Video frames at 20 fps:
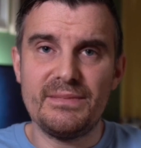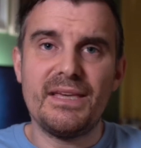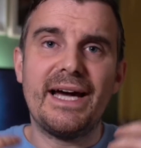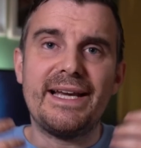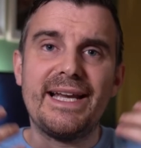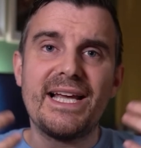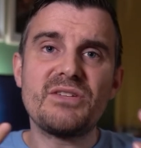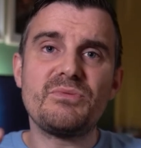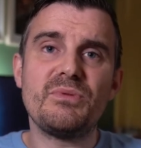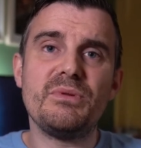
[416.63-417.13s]

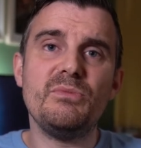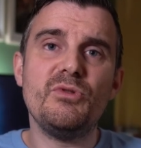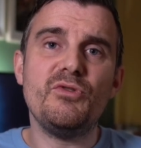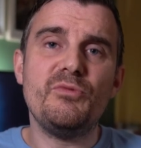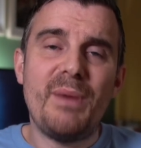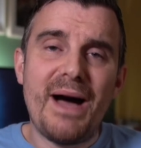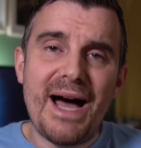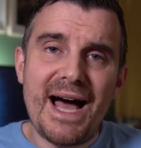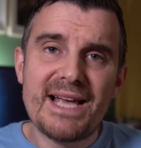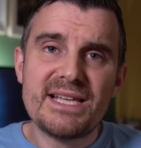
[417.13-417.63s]
And as we
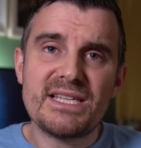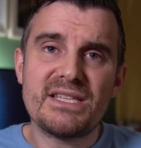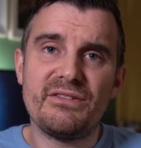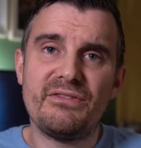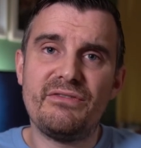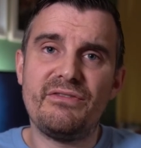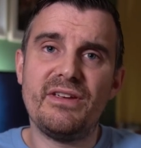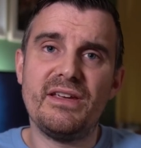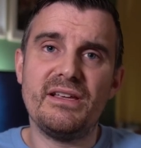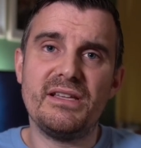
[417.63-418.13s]
move past the
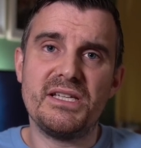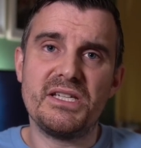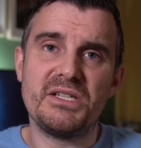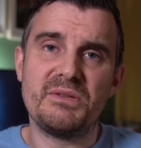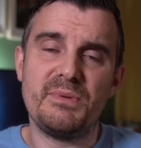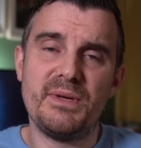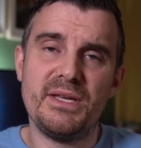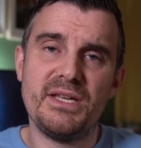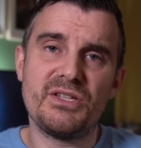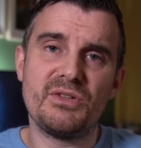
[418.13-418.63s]
feelings
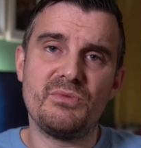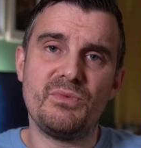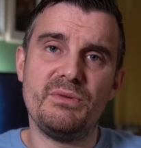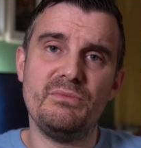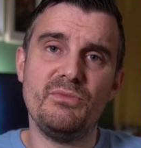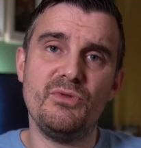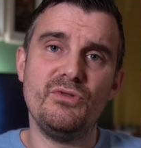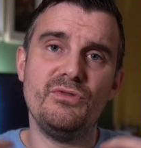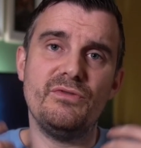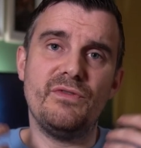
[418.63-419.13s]
piece and we
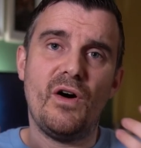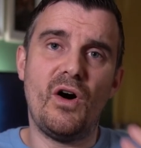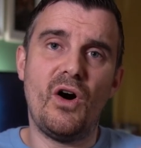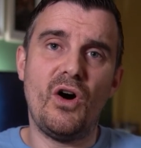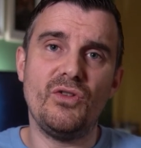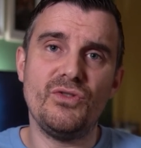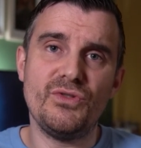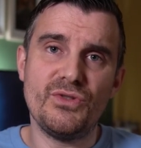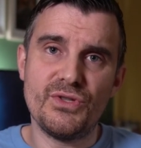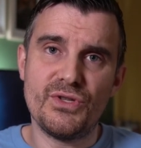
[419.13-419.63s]
move
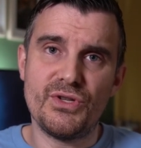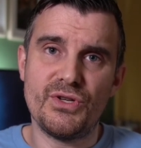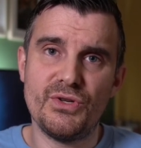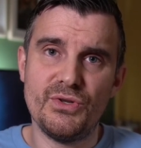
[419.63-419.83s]
on